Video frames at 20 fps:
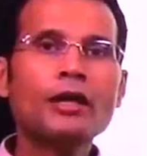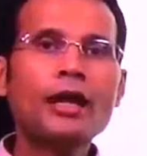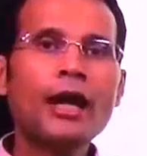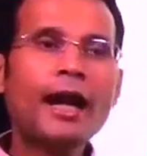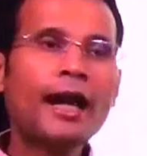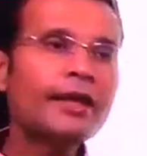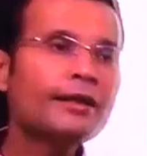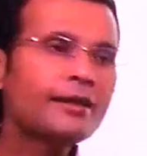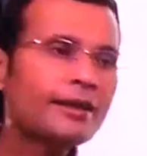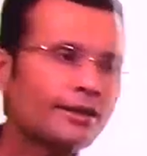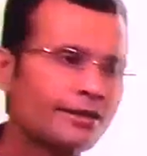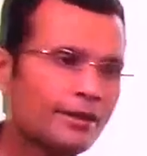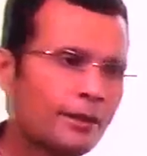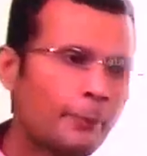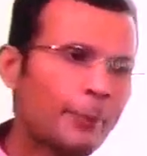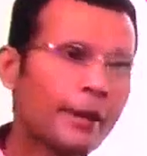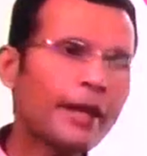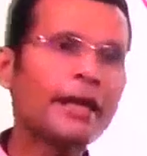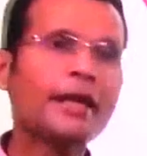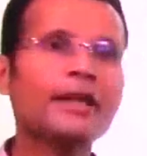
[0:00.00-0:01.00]

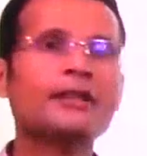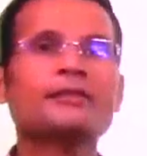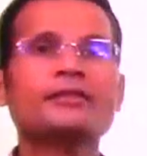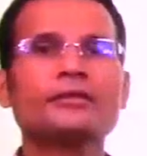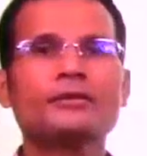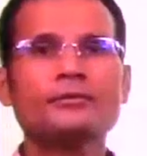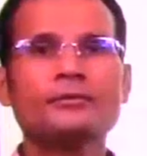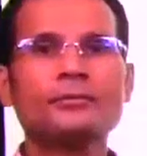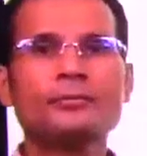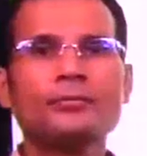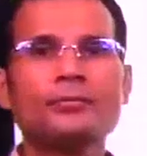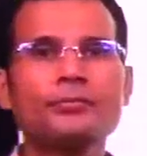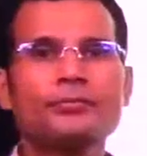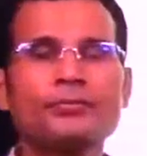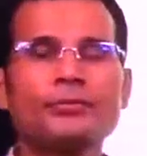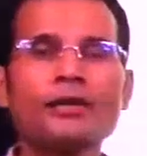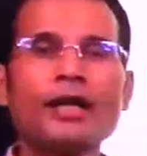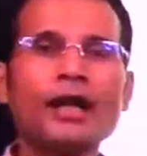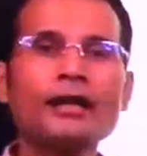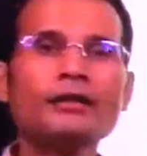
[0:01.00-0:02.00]
anticipates
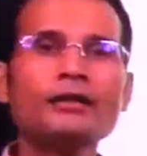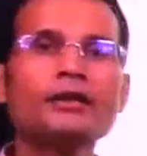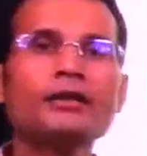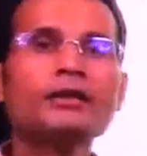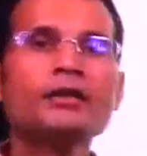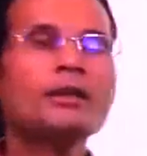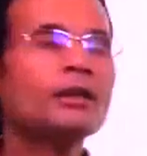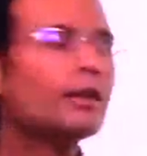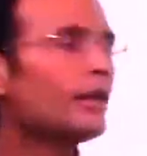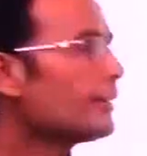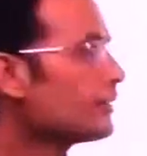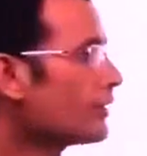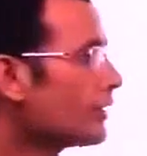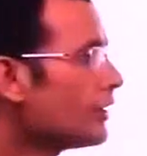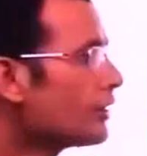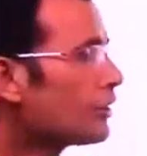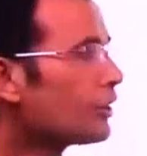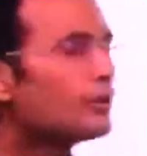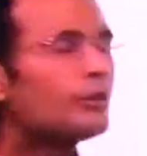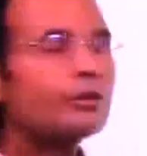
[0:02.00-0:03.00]
that a
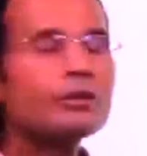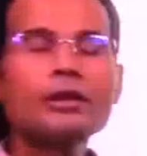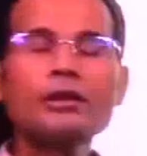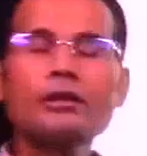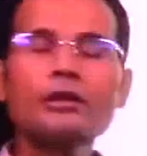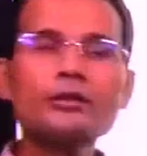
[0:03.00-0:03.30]
certain